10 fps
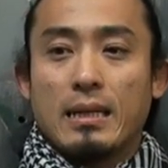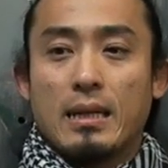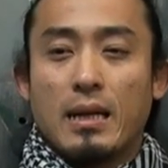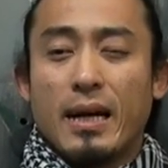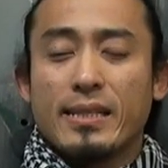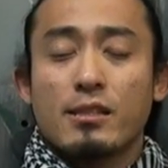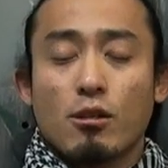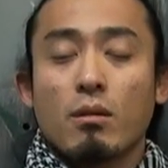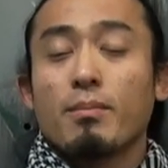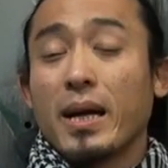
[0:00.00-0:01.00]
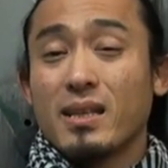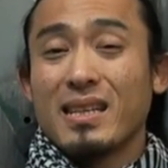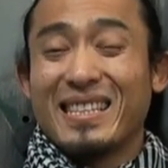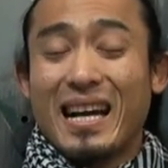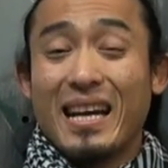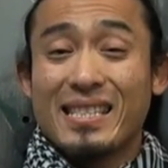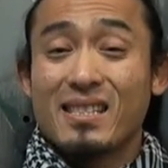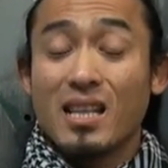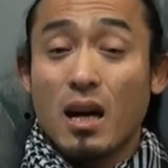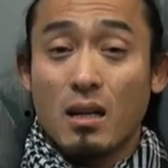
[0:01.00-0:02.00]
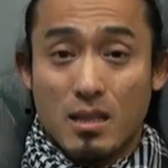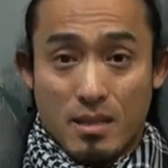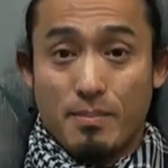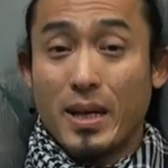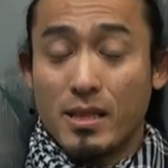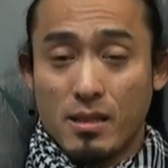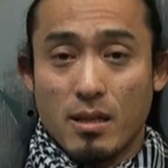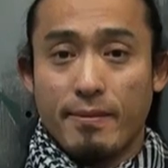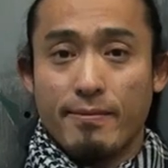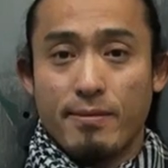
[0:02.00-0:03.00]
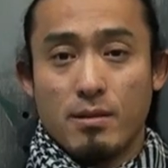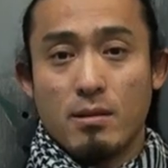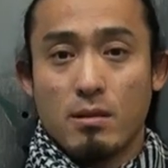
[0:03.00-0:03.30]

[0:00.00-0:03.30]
uh, I stuck my I stuck myself